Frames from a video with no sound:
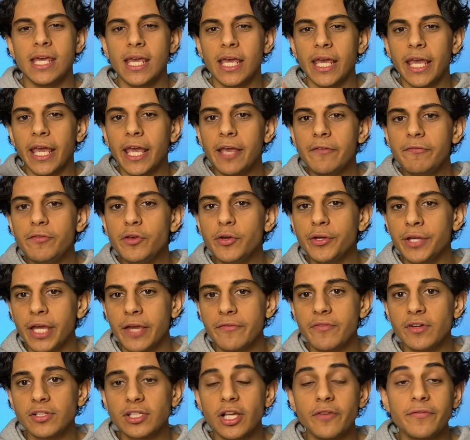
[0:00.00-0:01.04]
If you give
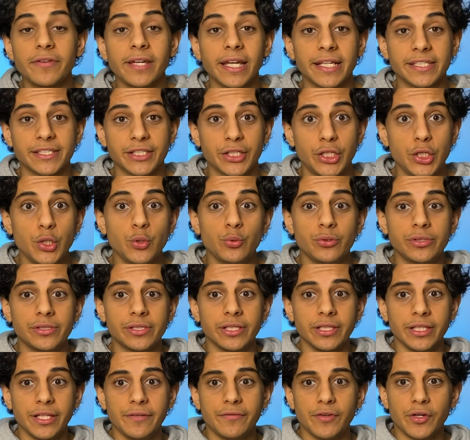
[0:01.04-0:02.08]
yourself an excuse to
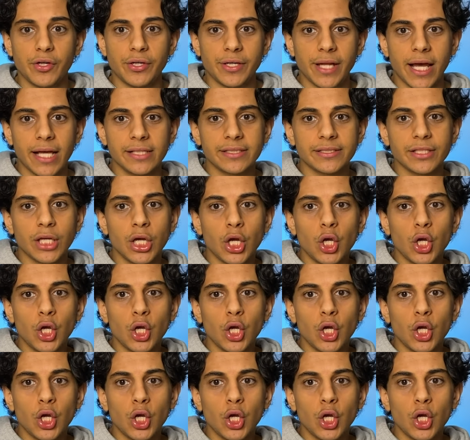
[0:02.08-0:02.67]
leave your desk,